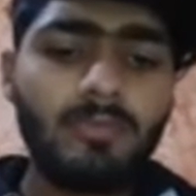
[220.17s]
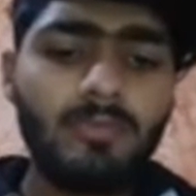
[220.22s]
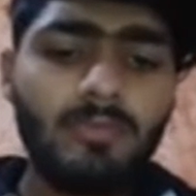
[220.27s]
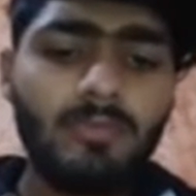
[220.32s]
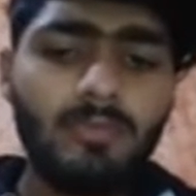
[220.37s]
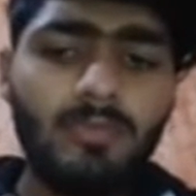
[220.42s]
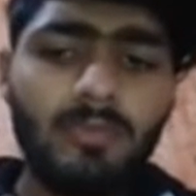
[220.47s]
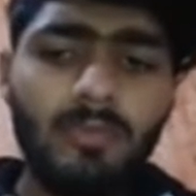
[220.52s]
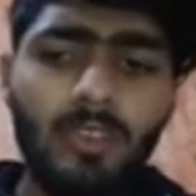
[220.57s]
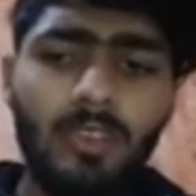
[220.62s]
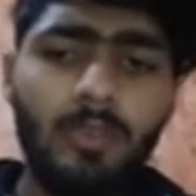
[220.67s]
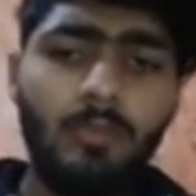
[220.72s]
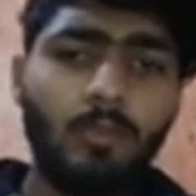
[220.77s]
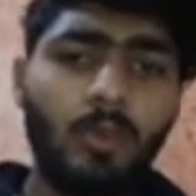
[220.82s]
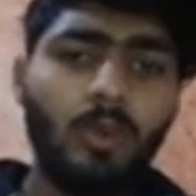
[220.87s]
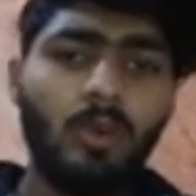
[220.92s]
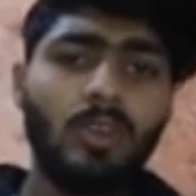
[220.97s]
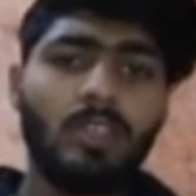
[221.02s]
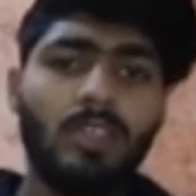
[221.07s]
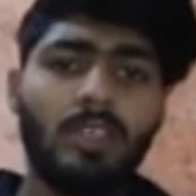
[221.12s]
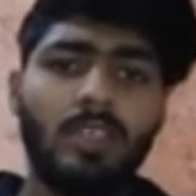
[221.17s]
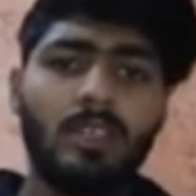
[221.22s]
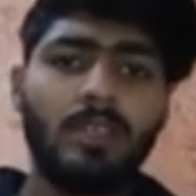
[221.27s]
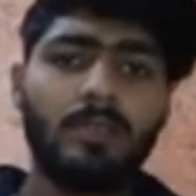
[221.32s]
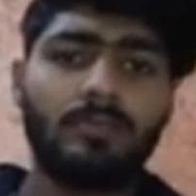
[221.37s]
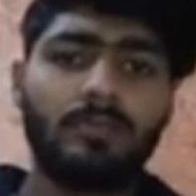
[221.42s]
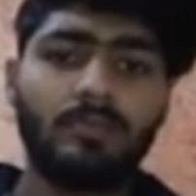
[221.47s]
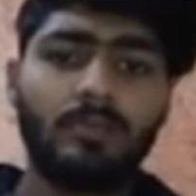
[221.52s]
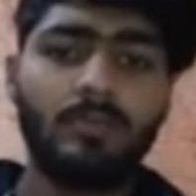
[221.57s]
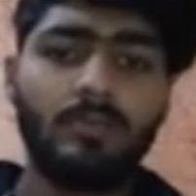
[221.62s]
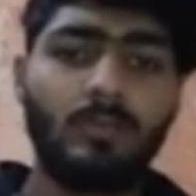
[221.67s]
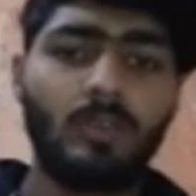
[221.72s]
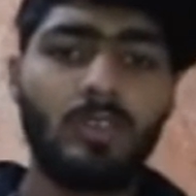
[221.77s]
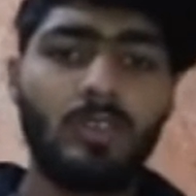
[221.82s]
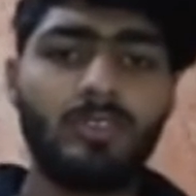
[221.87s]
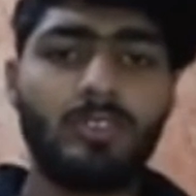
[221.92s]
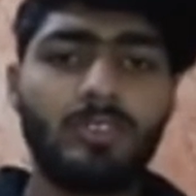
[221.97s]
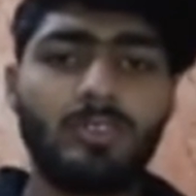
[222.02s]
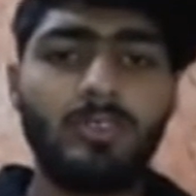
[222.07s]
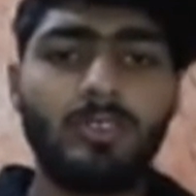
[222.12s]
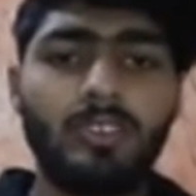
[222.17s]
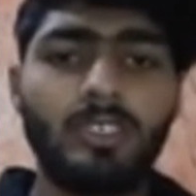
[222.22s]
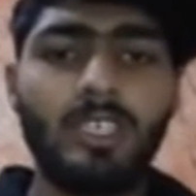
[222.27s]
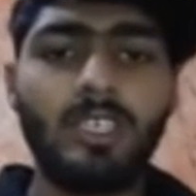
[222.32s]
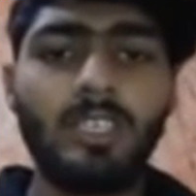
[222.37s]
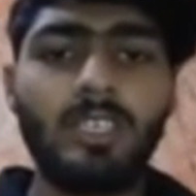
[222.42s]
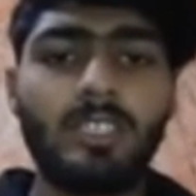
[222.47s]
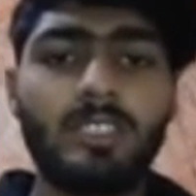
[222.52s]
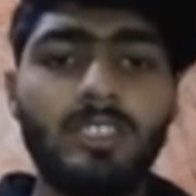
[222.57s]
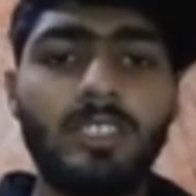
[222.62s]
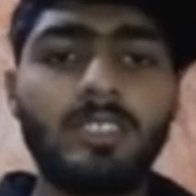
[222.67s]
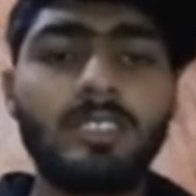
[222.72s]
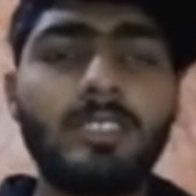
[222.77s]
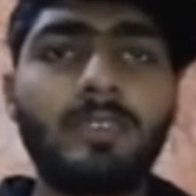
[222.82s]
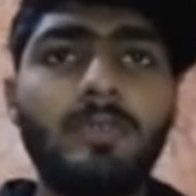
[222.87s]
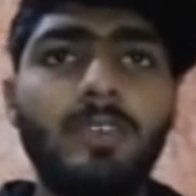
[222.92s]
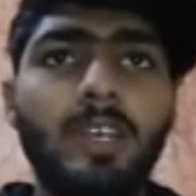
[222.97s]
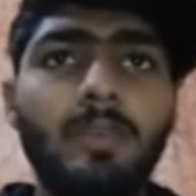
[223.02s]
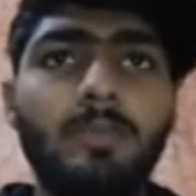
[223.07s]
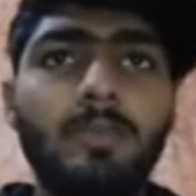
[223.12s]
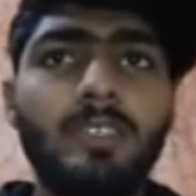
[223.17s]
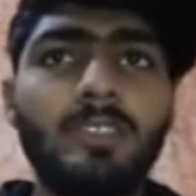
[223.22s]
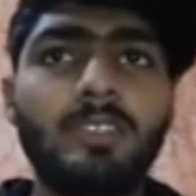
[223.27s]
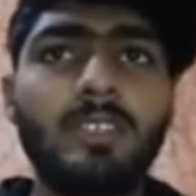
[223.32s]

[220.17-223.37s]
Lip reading: more strong than others fibers,